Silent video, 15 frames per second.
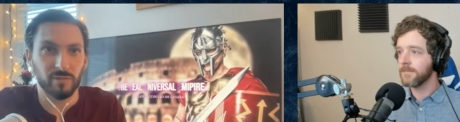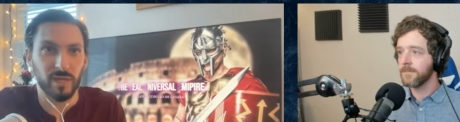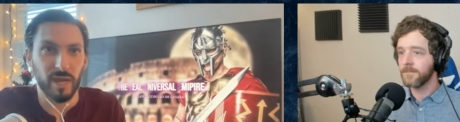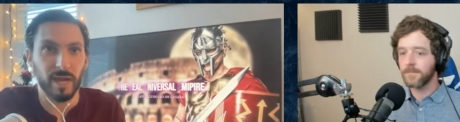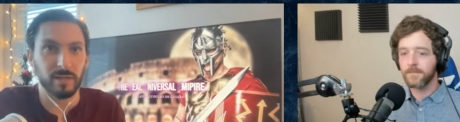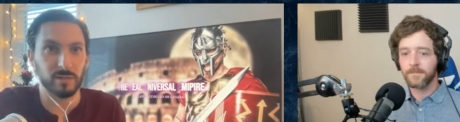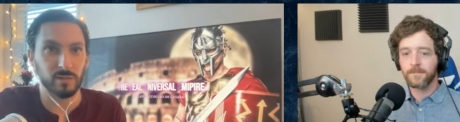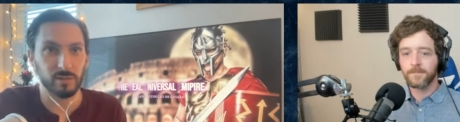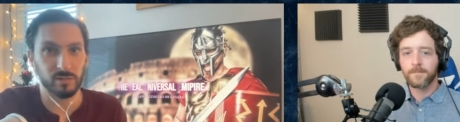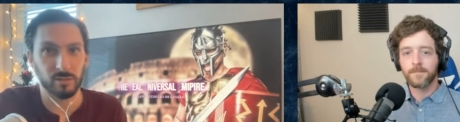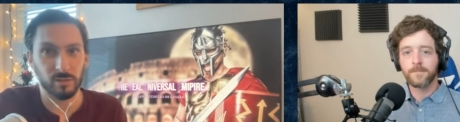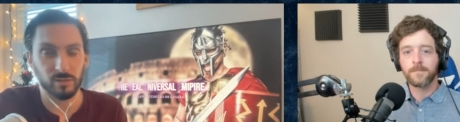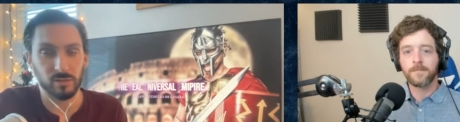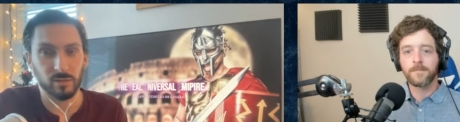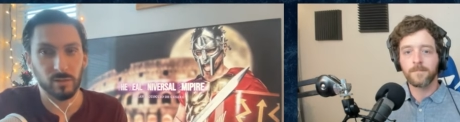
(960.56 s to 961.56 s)
Speaker 1: the access to
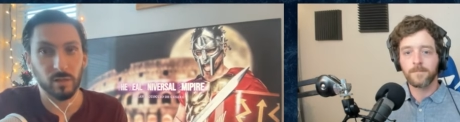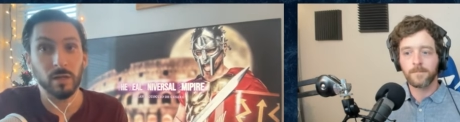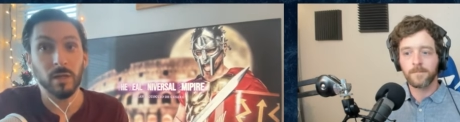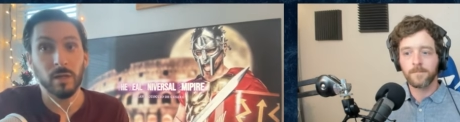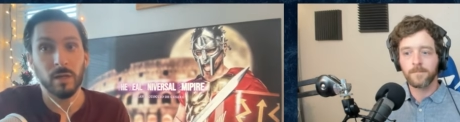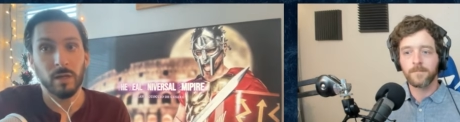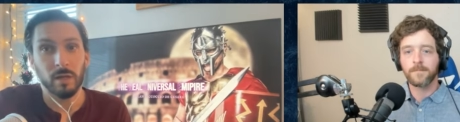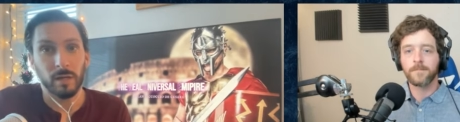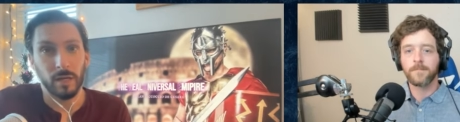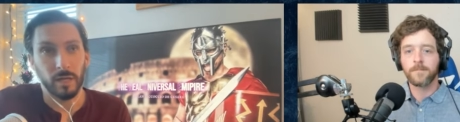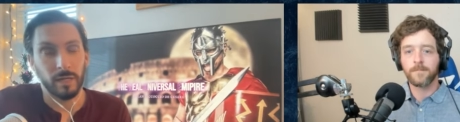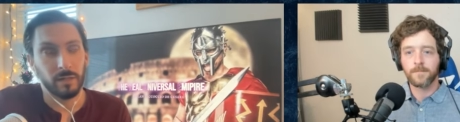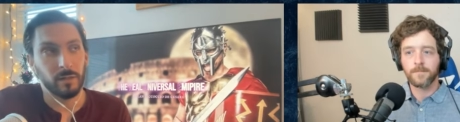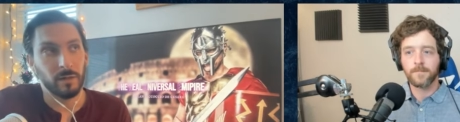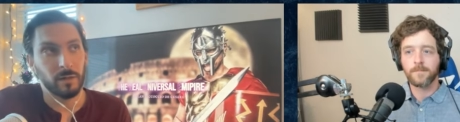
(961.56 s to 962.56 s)
see.
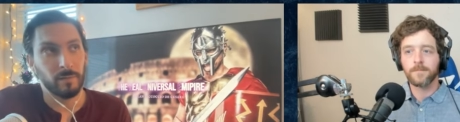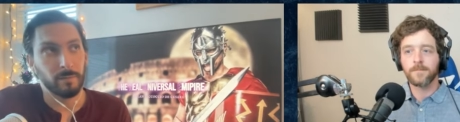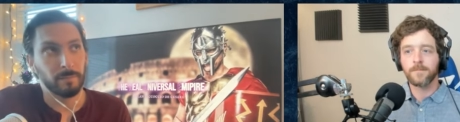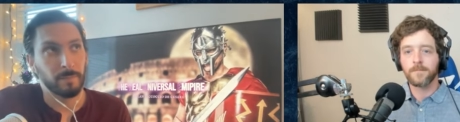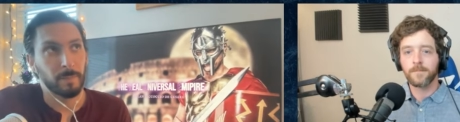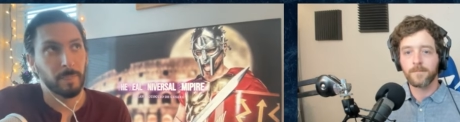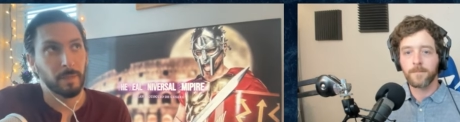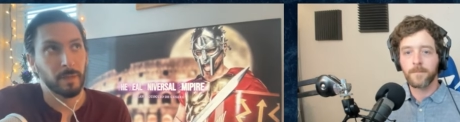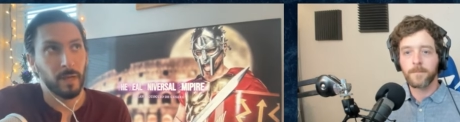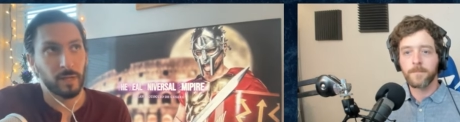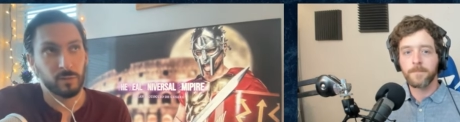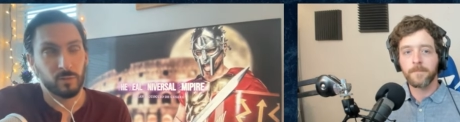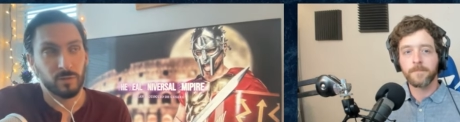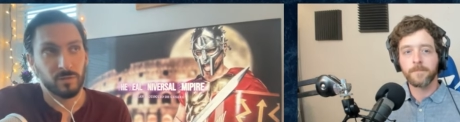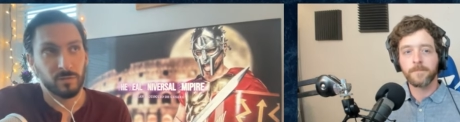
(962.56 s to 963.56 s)
And um,
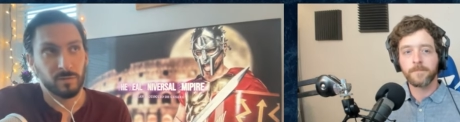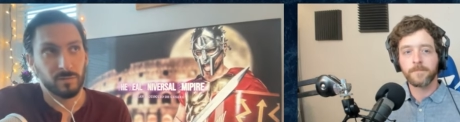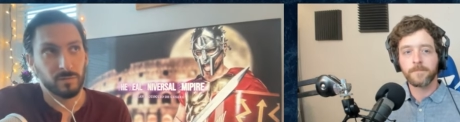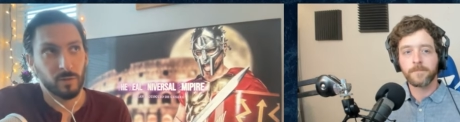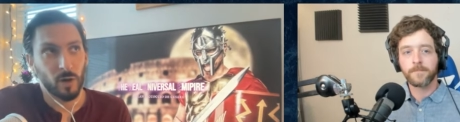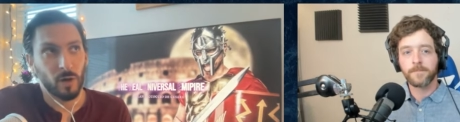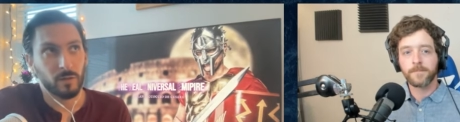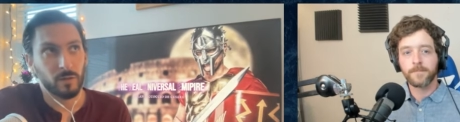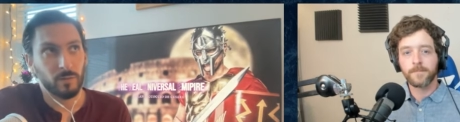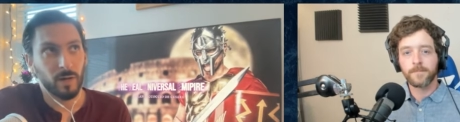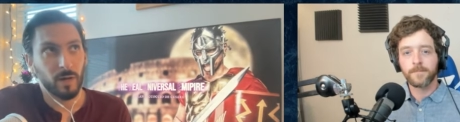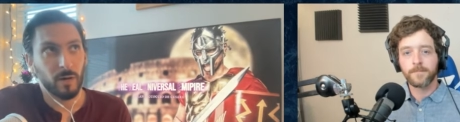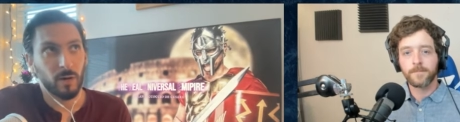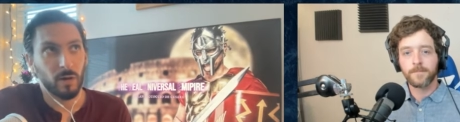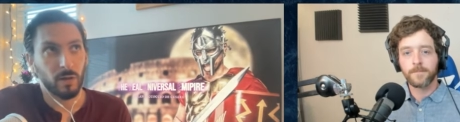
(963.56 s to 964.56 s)
as we've talked
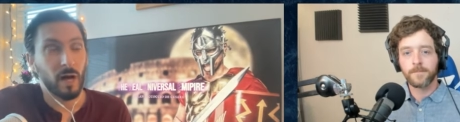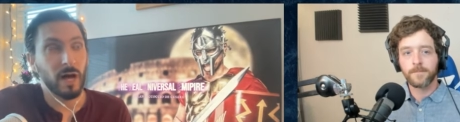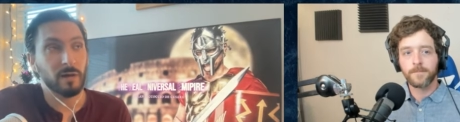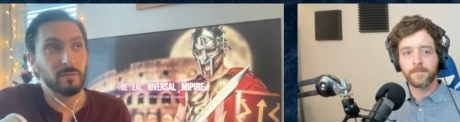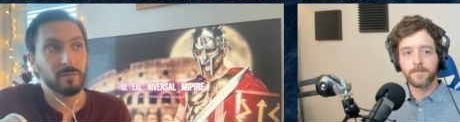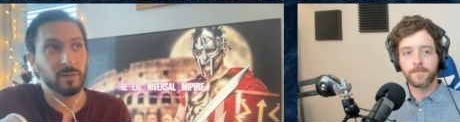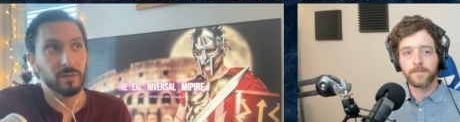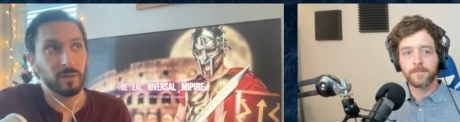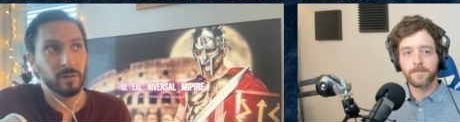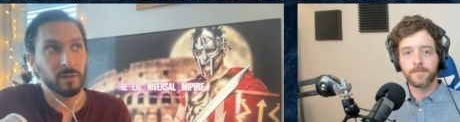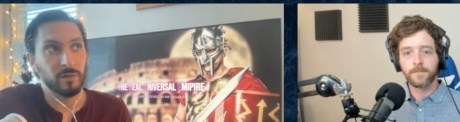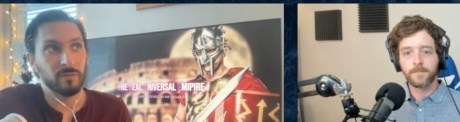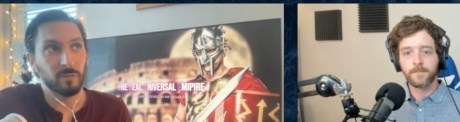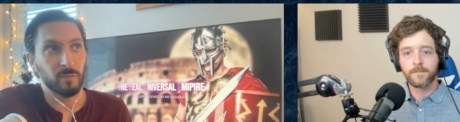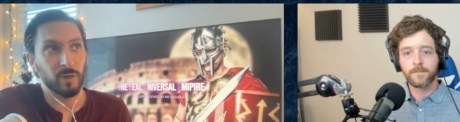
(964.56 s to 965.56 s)
about, a lot of the
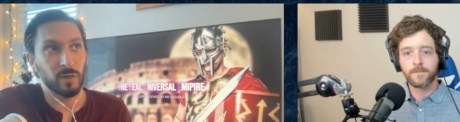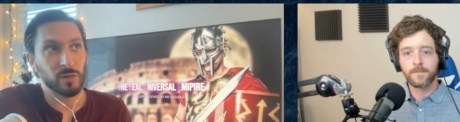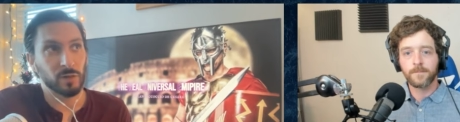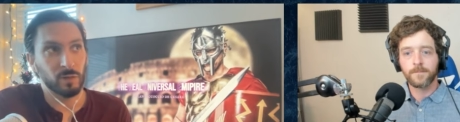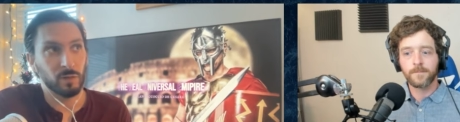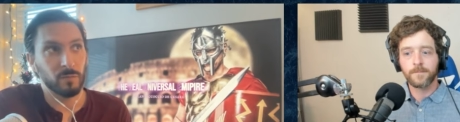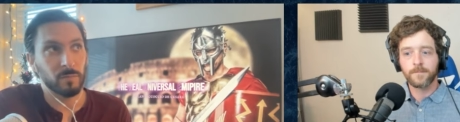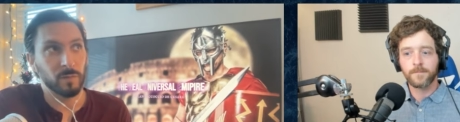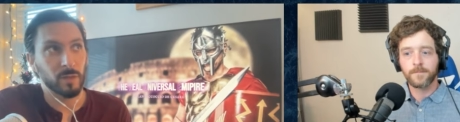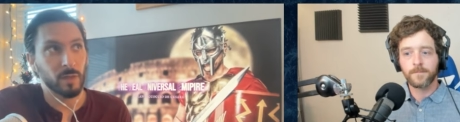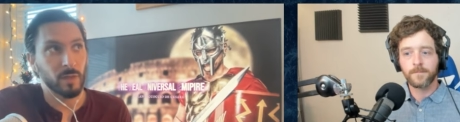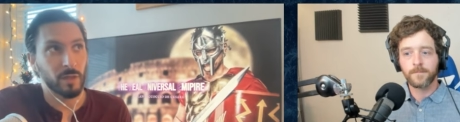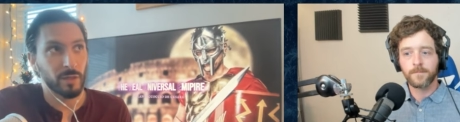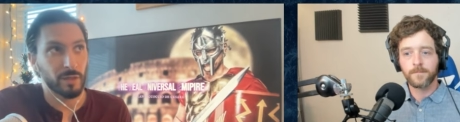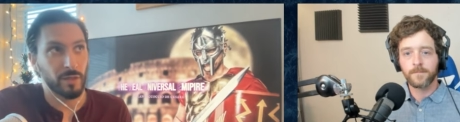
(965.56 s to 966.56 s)
information
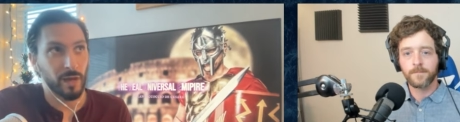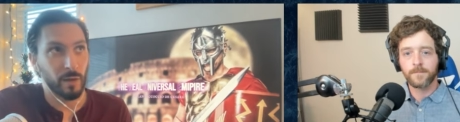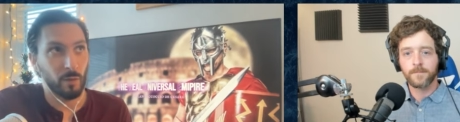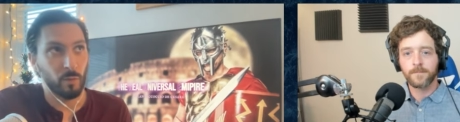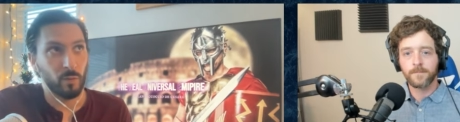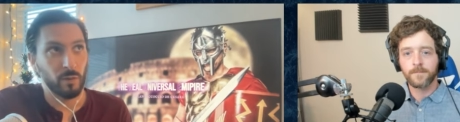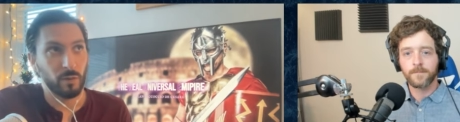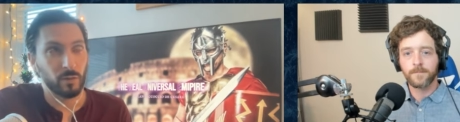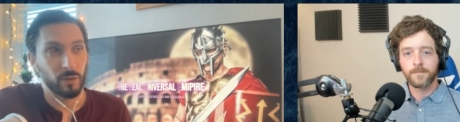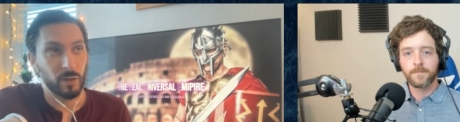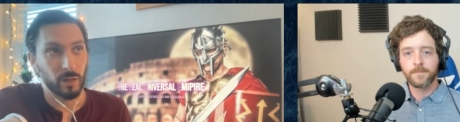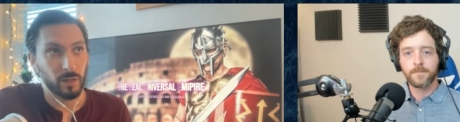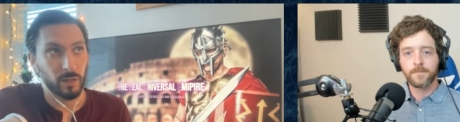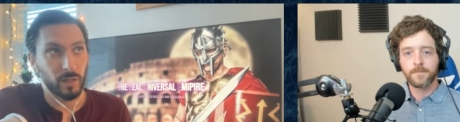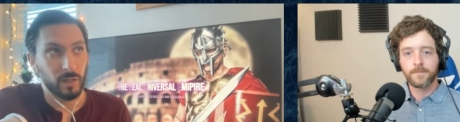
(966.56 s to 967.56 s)
that we'll
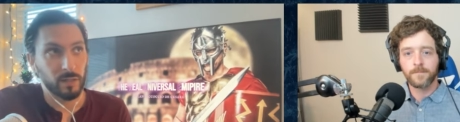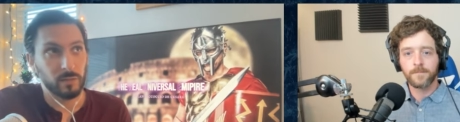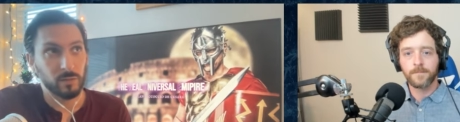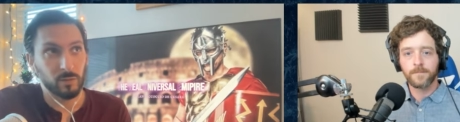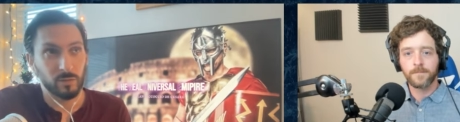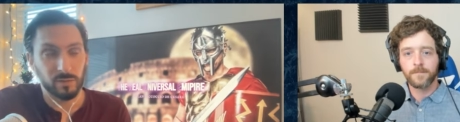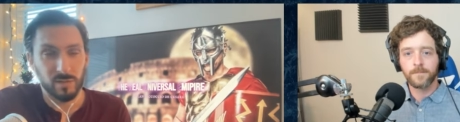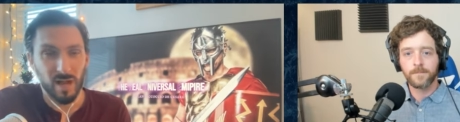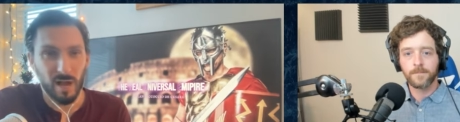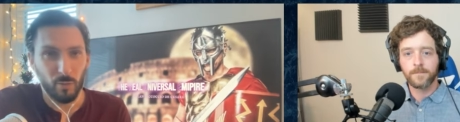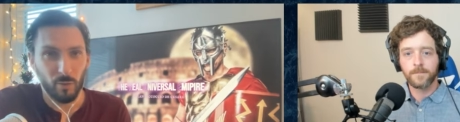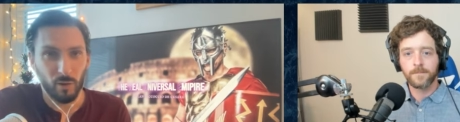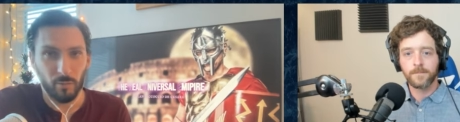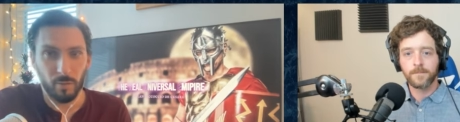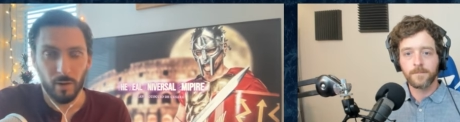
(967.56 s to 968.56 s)
go, get into is not
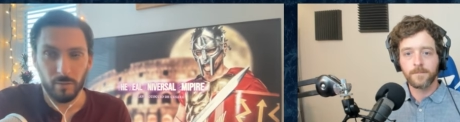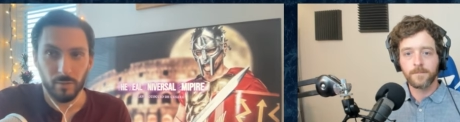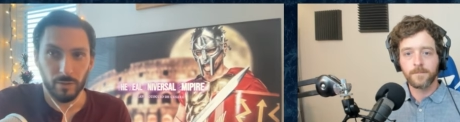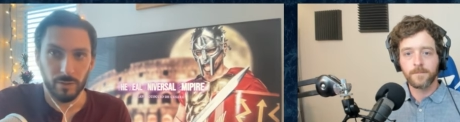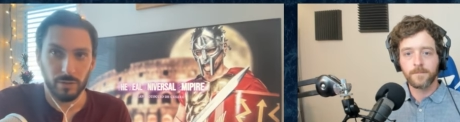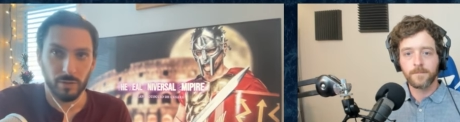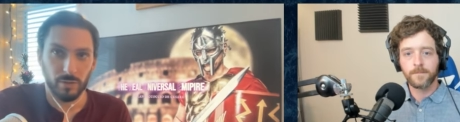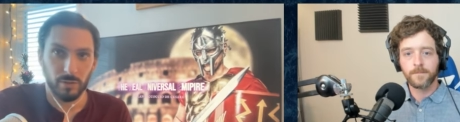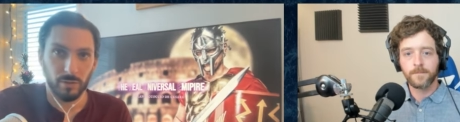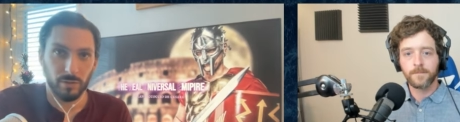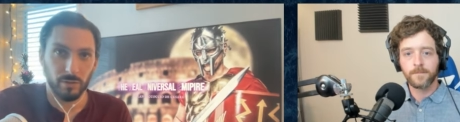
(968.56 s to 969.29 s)
well published.